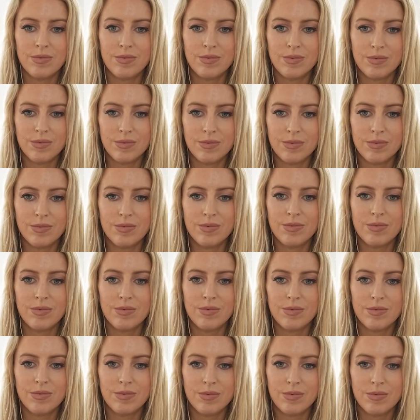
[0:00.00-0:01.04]

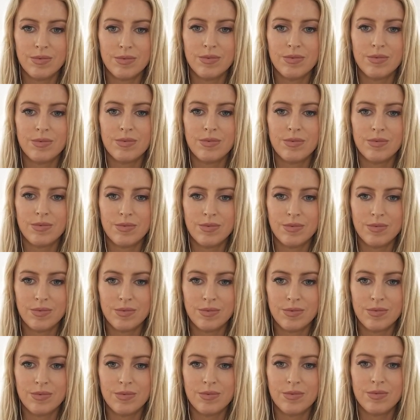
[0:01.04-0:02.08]

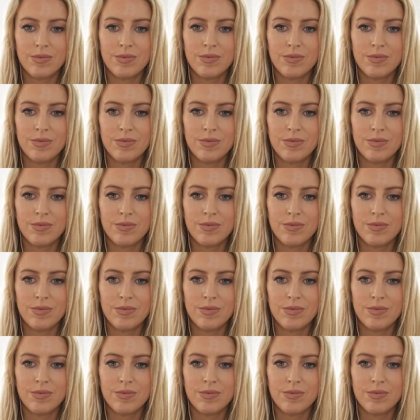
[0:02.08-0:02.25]
[no speech]